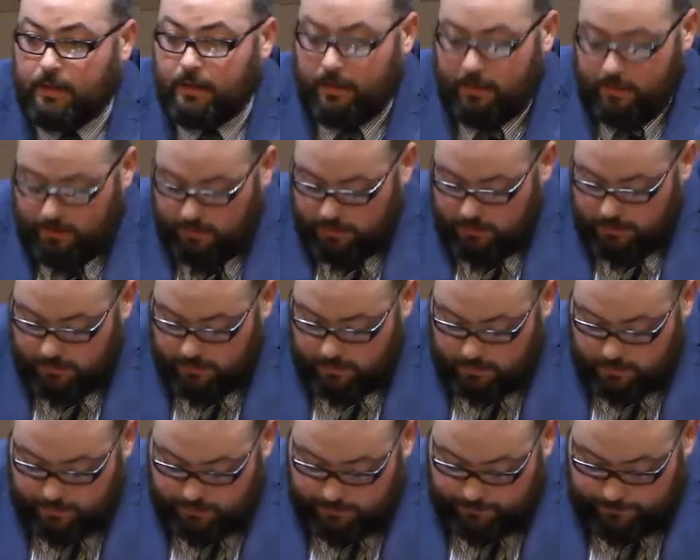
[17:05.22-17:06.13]

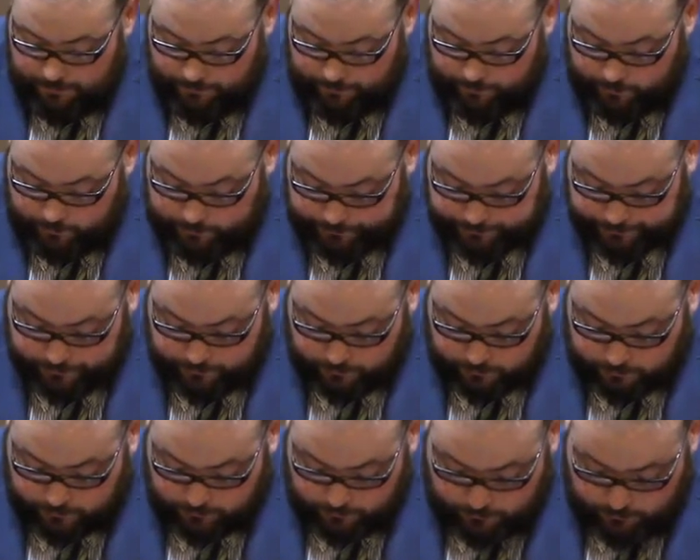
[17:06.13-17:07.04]

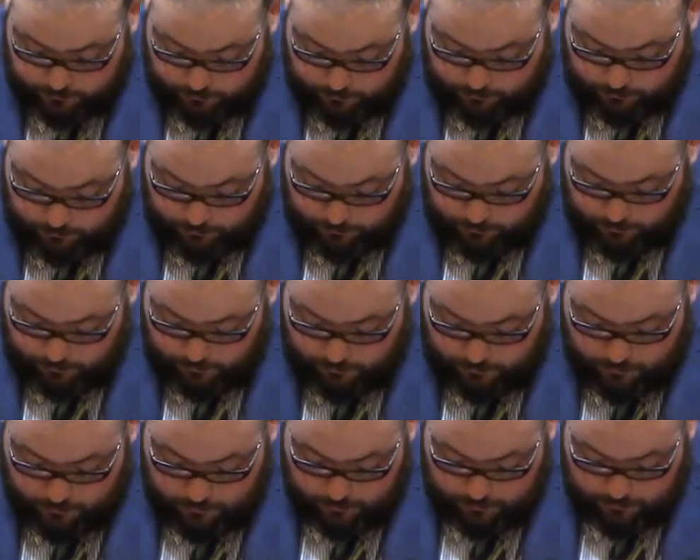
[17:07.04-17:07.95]

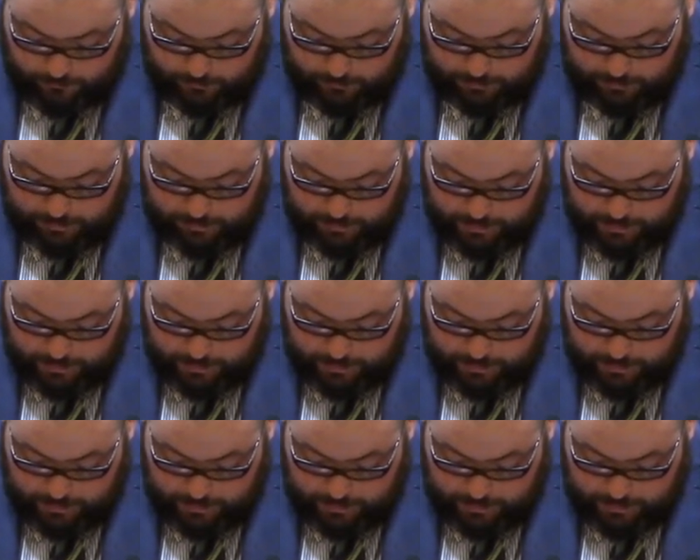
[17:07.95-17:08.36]
Nothing is said.